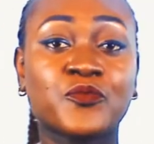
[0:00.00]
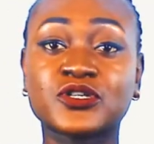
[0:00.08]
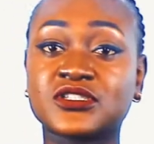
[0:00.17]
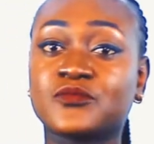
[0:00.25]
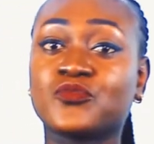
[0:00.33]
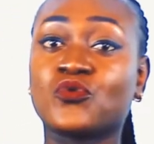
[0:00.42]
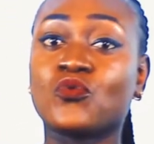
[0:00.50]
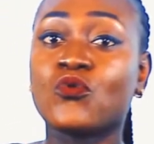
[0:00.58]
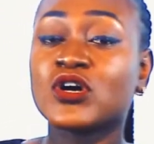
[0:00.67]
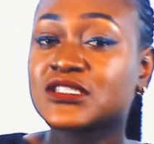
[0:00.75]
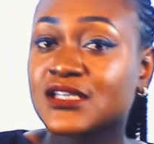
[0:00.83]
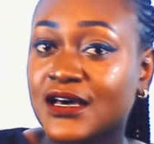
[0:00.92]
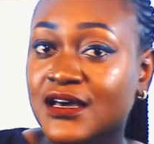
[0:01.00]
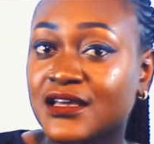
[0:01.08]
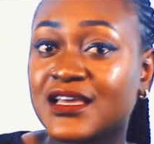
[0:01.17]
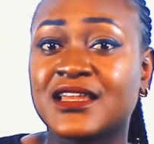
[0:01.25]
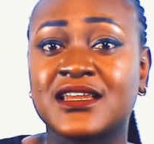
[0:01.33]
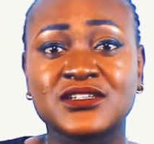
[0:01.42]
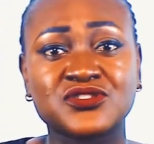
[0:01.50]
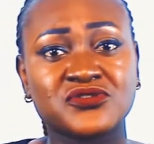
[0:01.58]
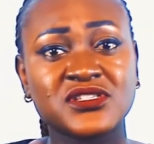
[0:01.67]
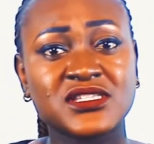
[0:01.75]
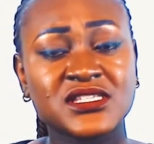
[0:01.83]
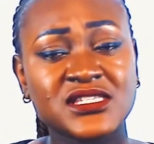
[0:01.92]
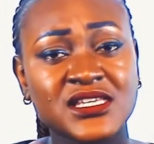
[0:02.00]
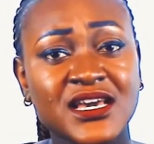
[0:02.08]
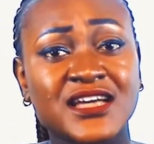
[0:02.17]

potable water, electricity,